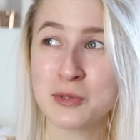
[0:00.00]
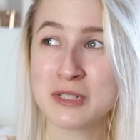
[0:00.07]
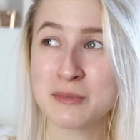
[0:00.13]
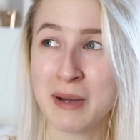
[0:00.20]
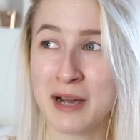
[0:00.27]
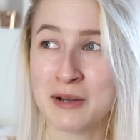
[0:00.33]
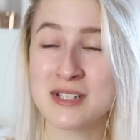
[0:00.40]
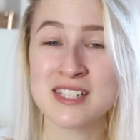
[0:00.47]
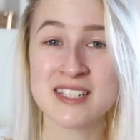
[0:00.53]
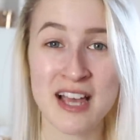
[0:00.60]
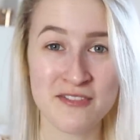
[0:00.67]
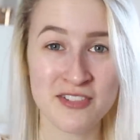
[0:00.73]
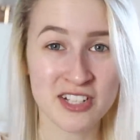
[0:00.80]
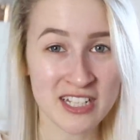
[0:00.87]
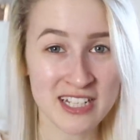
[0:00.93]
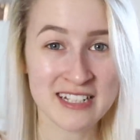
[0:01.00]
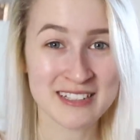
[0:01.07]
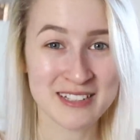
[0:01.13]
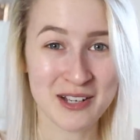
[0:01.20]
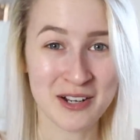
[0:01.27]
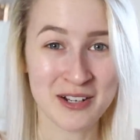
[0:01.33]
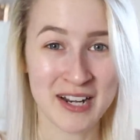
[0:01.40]
was about 7 years
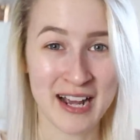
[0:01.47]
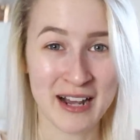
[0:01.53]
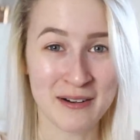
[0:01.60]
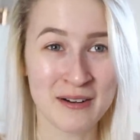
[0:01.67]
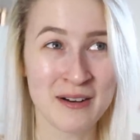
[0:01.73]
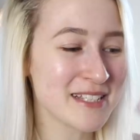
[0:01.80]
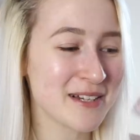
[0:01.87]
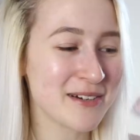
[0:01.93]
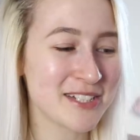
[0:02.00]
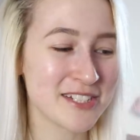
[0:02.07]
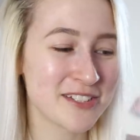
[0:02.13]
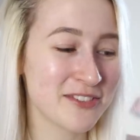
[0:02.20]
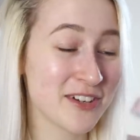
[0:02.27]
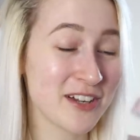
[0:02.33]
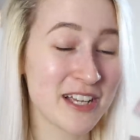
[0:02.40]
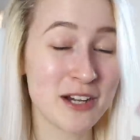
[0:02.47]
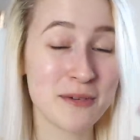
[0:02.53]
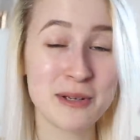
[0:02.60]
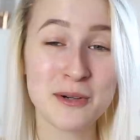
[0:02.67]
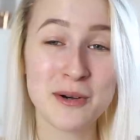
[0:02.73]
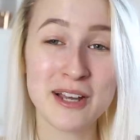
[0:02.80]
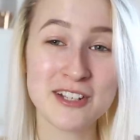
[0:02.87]
ago now. So I just feel like it'll
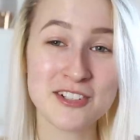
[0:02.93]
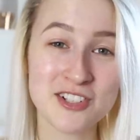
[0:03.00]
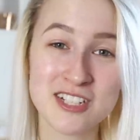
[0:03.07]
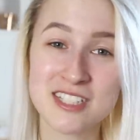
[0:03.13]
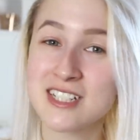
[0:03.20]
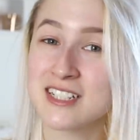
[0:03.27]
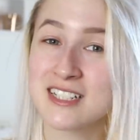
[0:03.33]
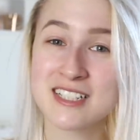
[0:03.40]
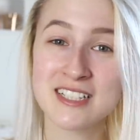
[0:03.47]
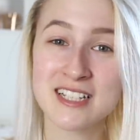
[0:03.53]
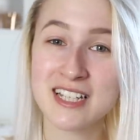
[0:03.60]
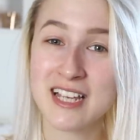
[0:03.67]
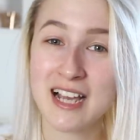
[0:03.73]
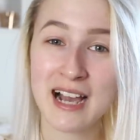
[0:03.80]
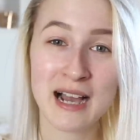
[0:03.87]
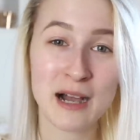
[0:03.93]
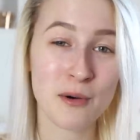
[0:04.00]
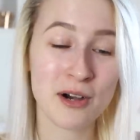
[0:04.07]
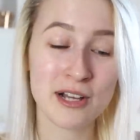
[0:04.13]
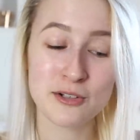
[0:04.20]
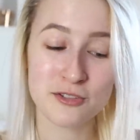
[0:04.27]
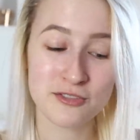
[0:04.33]
be quite interesting to see how
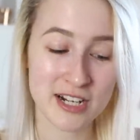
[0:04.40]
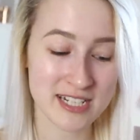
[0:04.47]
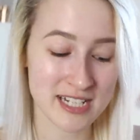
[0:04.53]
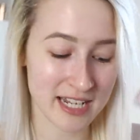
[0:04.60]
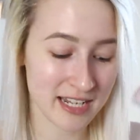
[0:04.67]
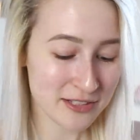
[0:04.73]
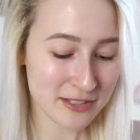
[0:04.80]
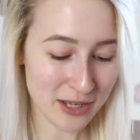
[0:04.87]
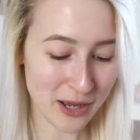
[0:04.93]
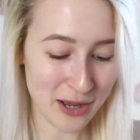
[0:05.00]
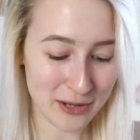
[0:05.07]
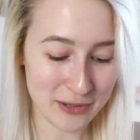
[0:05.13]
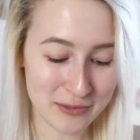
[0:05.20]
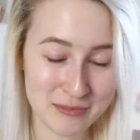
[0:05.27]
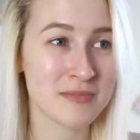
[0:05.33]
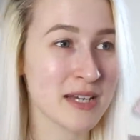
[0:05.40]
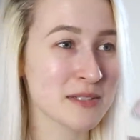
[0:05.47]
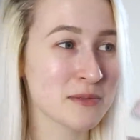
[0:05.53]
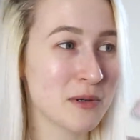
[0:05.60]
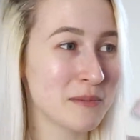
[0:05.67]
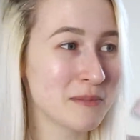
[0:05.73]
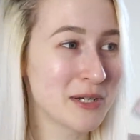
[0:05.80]
I got ready. So
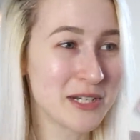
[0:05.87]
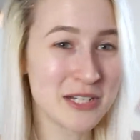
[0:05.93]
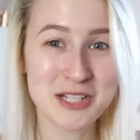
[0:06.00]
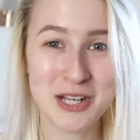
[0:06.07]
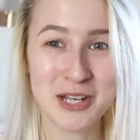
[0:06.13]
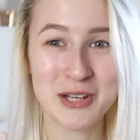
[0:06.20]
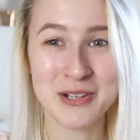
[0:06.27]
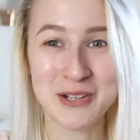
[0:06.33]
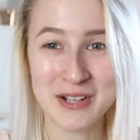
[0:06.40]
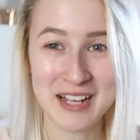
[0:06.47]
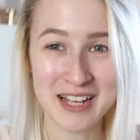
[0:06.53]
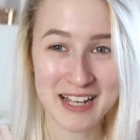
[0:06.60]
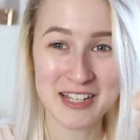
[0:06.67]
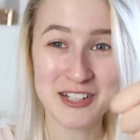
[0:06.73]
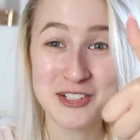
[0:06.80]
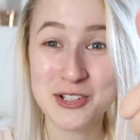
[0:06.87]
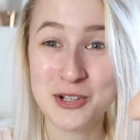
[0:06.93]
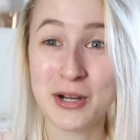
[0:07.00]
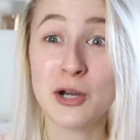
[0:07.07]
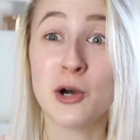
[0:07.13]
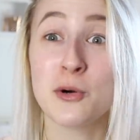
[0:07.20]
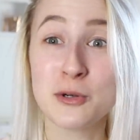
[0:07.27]
that's what I'm gonna do.
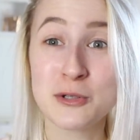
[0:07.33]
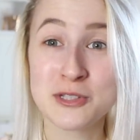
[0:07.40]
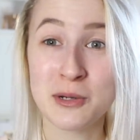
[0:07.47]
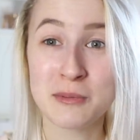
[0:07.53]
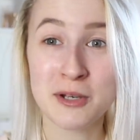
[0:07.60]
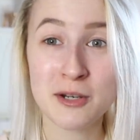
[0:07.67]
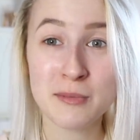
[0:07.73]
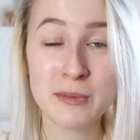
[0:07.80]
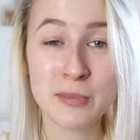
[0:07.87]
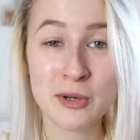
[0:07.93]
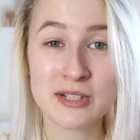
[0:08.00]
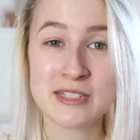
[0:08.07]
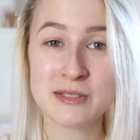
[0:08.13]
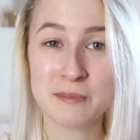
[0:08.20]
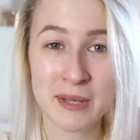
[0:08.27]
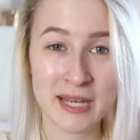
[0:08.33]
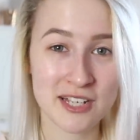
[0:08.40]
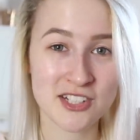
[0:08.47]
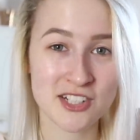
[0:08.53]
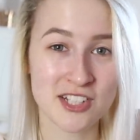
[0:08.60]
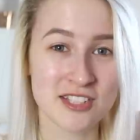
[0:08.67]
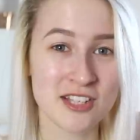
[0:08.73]
Enjoy. Oh, also I'm gonna be putting some
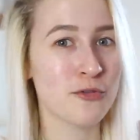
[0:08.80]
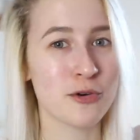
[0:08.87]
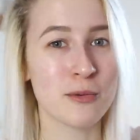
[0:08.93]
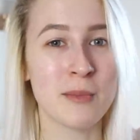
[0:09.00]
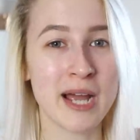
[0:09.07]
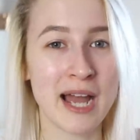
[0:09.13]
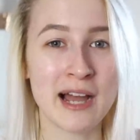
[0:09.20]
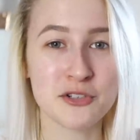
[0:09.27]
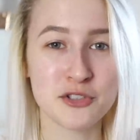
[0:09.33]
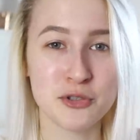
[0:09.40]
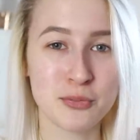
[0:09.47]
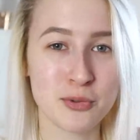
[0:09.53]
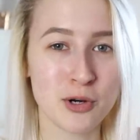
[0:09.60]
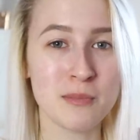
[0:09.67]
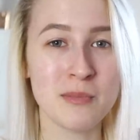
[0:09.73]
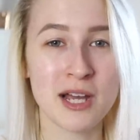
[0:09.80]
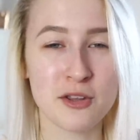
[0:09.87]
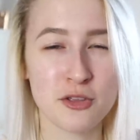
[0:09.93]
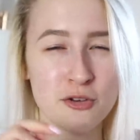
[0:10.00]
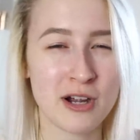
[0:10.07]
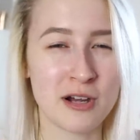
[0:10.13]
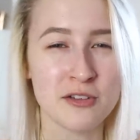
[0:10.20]
pictures from my actual prom like
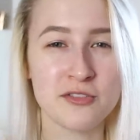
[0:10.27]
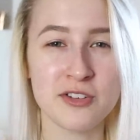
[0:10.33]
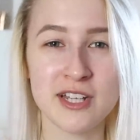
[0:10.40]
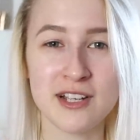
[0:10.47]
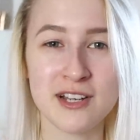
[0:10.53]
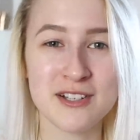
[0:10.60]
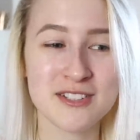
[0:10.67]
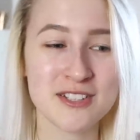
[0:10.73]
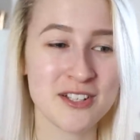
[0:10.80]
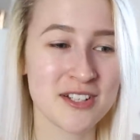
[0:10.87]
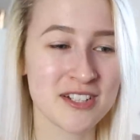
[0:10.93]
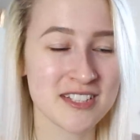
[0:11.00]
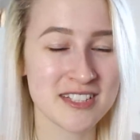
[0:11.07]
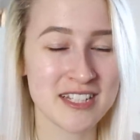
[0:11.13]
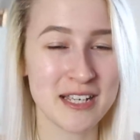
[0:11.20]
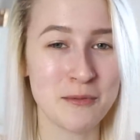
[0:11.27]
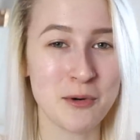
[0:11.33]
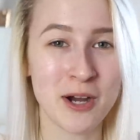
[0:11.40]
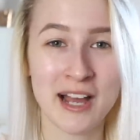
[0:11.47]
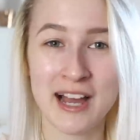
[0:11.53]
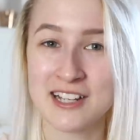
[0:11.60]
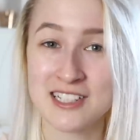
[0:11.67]
throughout the video so you can see
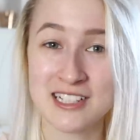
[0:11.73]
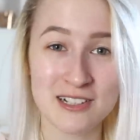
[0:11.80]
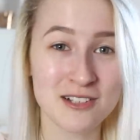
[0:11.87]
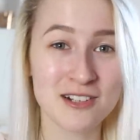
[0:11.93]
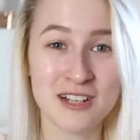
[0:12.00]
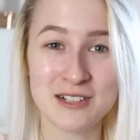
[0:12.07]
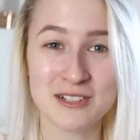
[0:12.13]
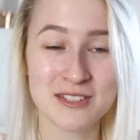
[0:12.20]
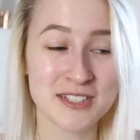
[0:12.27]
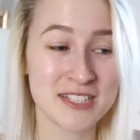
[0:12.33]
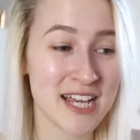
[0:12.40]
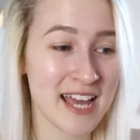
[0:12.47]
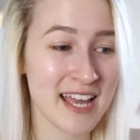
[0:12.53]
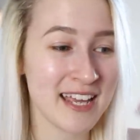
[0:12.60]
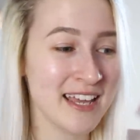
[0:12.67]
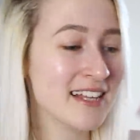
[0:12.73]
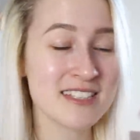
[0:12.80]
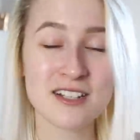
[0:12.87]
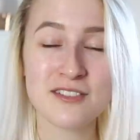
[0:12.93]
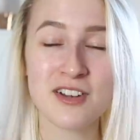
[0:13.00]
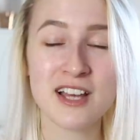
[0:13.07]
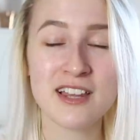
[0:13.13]
what I actually look like on the day and
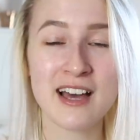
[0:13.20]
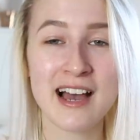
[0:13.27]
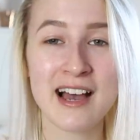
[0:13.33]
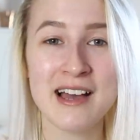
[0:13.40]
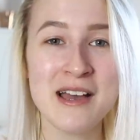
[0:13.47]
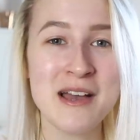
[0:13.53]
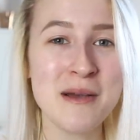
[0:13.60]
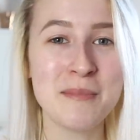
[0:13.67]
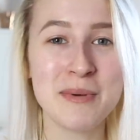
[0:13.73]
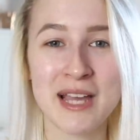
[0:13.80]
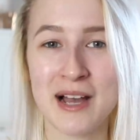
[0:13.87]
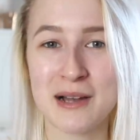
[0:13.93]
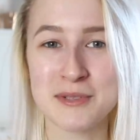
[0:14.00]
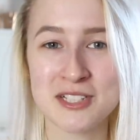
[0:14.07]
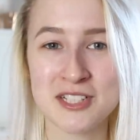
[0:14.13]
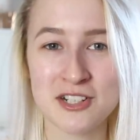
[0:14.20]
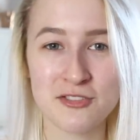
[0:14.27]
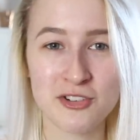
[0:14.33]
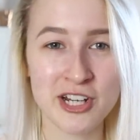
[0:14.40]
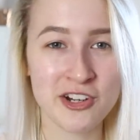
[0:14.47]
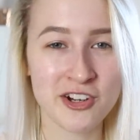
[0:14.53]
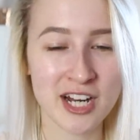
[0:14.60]
stuff like that. But yeah, I'm just gonna
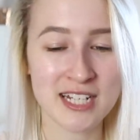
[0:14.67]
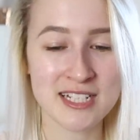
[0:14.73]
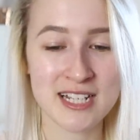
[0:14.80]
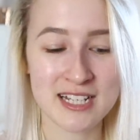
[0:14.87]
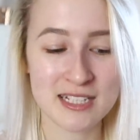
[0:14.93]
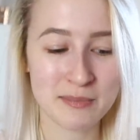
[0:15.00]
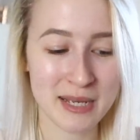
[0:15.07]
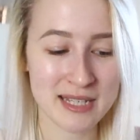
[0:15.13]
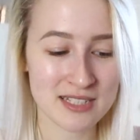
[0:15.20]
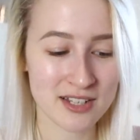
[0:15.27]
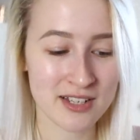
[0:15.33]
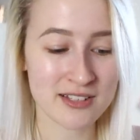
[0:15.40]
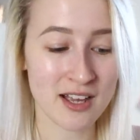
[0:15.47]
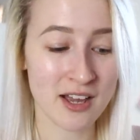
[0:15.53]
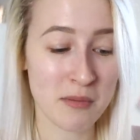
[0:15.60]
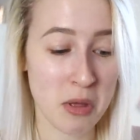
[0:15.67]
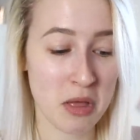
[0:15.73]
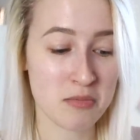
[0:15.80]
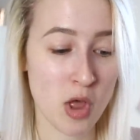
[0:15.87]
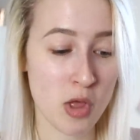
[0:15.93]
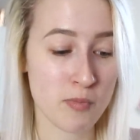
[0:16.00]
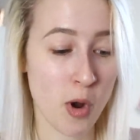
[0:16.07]
recreate it as best I'm
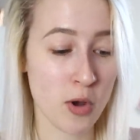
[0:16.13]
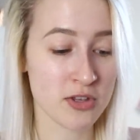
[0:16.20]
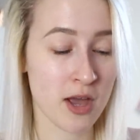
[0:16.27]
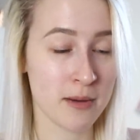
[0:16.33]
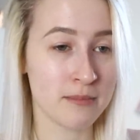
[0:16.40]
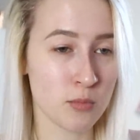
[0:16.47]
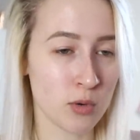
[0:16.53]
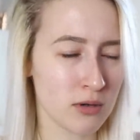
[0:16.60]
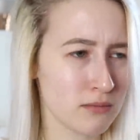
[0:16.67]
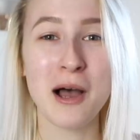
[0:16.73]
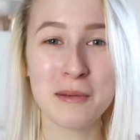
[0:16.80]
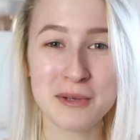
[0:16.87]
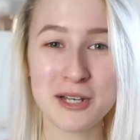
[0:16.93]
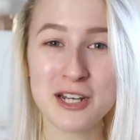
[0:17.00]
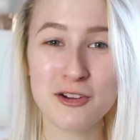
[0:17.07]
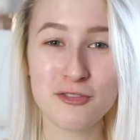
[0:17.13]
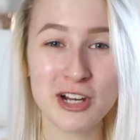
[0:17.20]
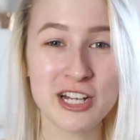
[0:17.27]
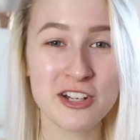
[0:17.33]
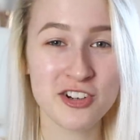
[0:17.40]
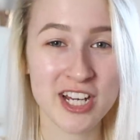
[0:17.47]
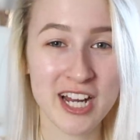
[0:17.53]
gonna
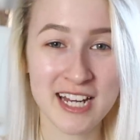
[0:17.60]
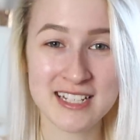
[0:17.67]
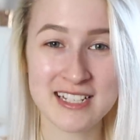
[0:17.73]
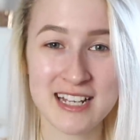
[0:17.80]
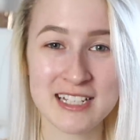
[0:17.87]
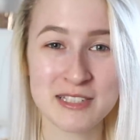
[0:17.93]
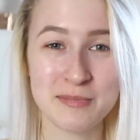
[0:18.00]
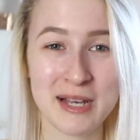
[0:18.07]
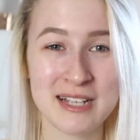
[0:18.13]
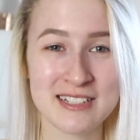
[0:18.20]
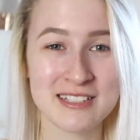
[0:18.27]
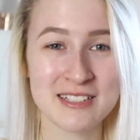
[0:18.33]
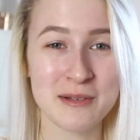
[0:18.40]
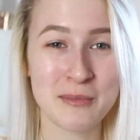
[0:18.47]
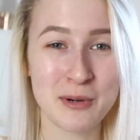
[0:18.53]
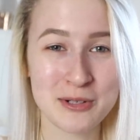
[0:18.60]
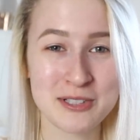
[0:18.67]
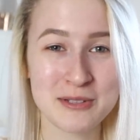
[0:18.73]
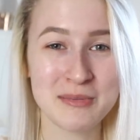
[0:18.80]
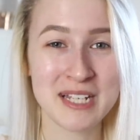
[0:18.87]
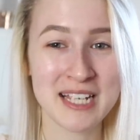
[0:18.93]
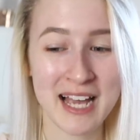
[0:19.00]
recreate it as best as I
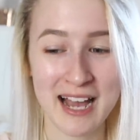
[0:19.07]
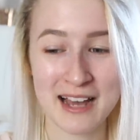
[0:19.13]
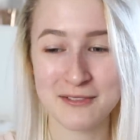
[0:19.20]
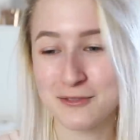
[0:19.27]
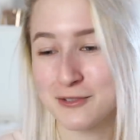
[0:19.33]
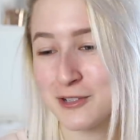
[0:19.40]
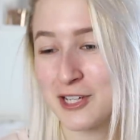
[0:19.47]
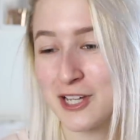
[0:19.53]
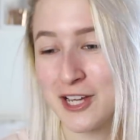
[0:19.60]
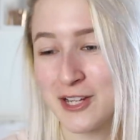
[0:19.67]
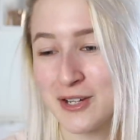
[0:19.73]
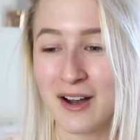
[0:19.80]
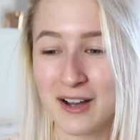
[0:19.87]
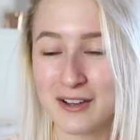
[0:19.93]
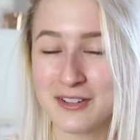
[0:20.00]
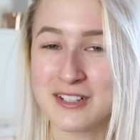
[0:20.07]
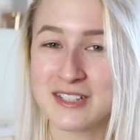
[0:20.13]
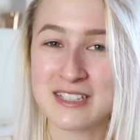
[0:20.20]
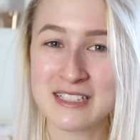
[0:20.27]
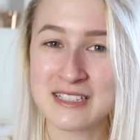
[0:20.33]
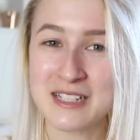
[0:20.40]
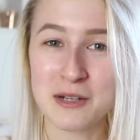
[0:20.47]
possibly can for you. I think
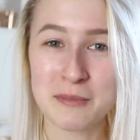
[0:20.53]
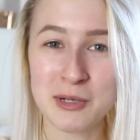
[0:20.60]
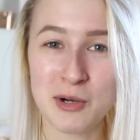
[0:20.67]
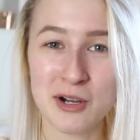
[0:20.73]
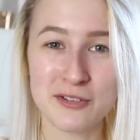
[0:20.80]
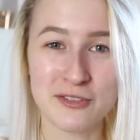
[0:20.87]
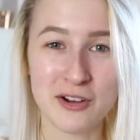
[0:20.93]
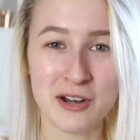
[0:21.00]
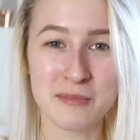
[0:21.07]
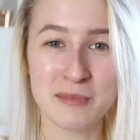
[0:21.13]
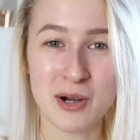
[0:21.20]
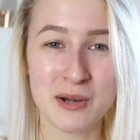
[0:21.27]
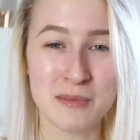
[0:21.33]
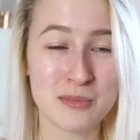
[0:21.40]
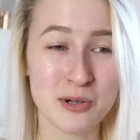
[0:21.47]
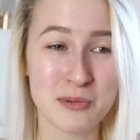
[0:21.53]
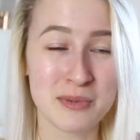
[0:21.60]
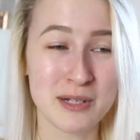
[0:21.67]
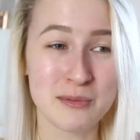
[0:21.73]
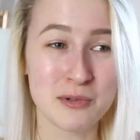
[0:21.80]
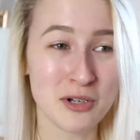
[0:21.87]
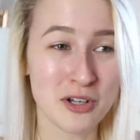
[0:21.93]
this is gonna be quite fun, but I
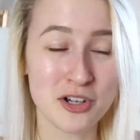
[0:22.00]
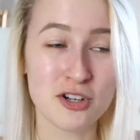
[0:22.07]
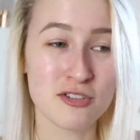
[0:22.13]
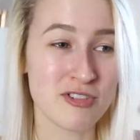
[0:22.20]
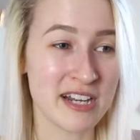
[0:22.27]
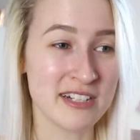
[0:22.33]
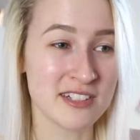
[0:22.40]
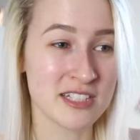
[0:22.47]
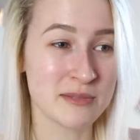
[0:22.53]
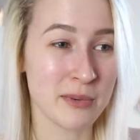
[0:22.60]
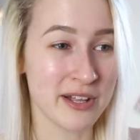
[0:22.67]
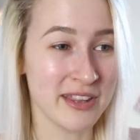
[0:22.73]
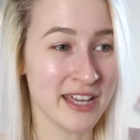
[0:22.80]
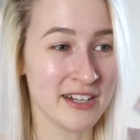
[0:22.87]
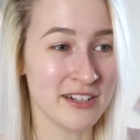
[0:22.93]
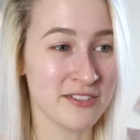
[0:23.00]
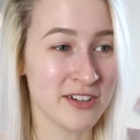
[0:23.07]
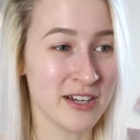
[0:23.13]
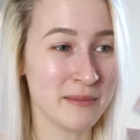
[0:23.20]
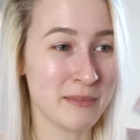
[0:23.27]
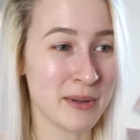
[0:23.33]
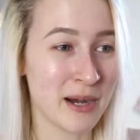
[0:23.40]
probably will look horrendous by the end of
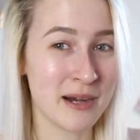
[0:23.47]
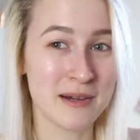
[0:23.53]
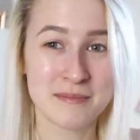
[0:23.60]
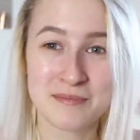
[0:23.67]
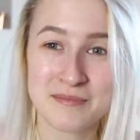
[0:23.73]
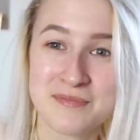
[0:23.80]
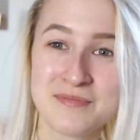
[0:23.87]
it, but